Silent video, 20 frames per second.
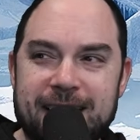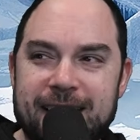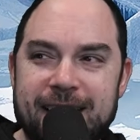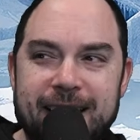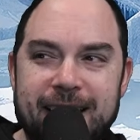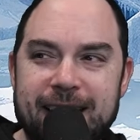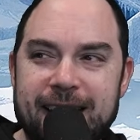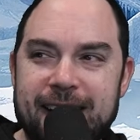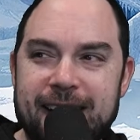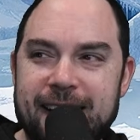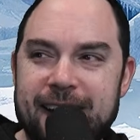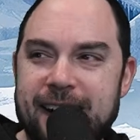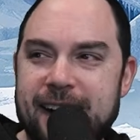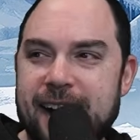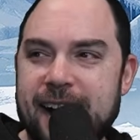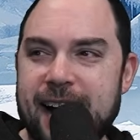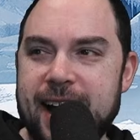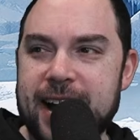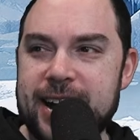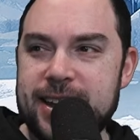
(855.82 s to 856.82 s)

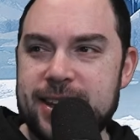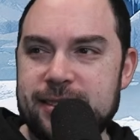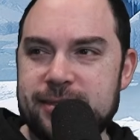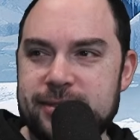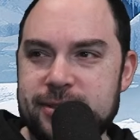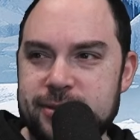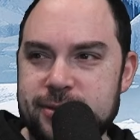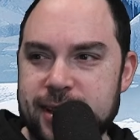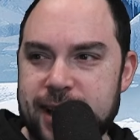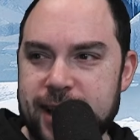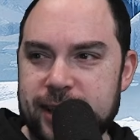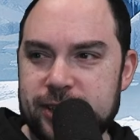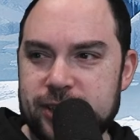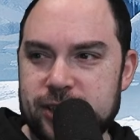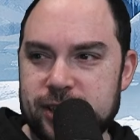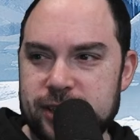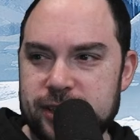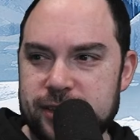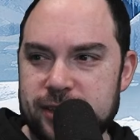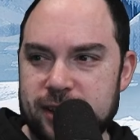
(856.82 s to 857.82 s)
How do you do that,
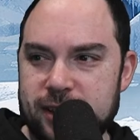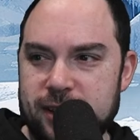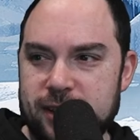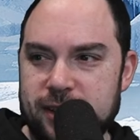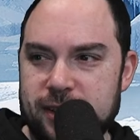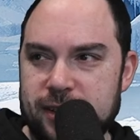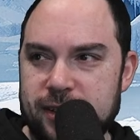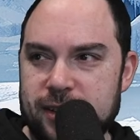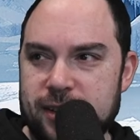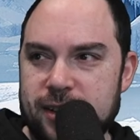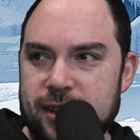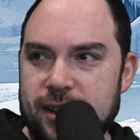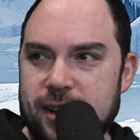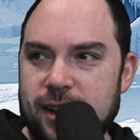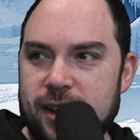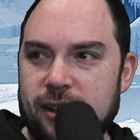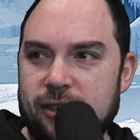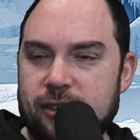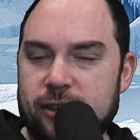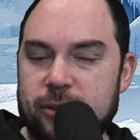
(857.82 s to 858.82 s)
Cheesy?
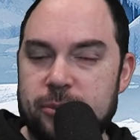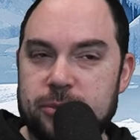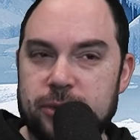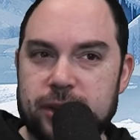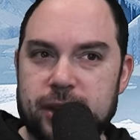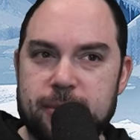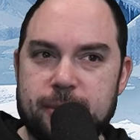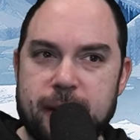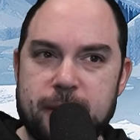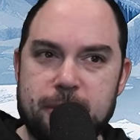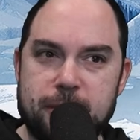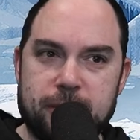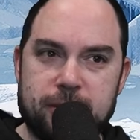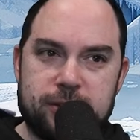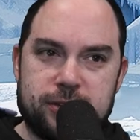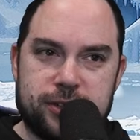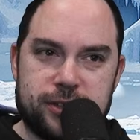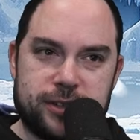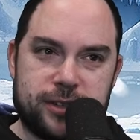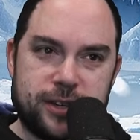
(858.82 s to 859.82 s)
And I'll complete my
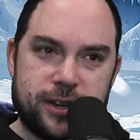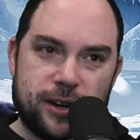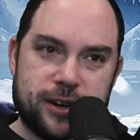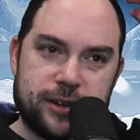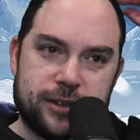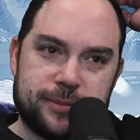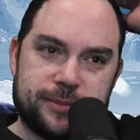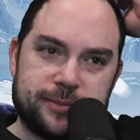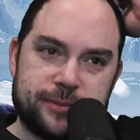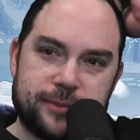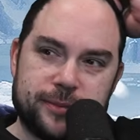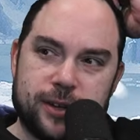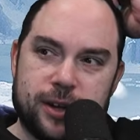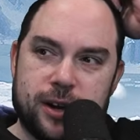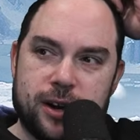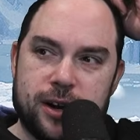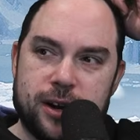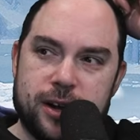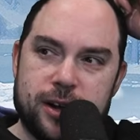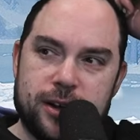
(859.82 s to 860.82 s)
purchase here.
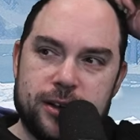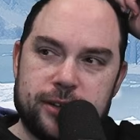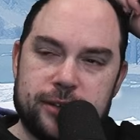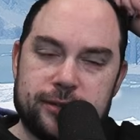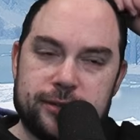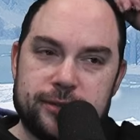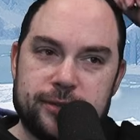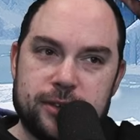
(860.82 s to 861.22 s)
All right.